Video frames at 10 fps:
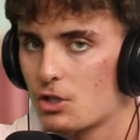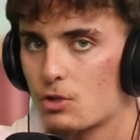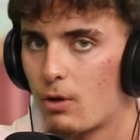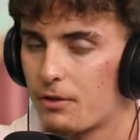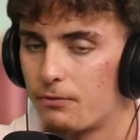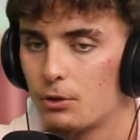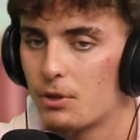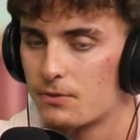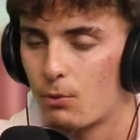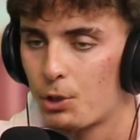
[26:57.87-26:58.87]
That's why the flu
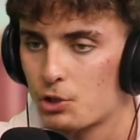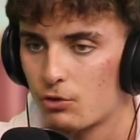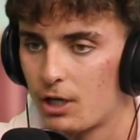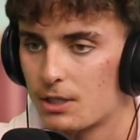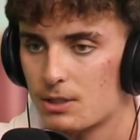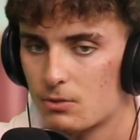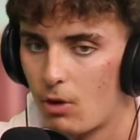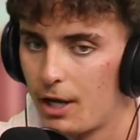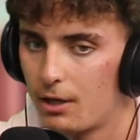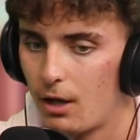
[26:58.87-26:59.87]
has 40 strands. That's
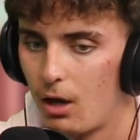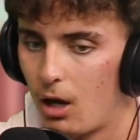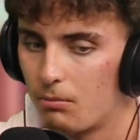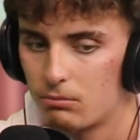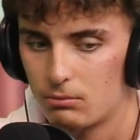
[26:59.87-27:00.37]
why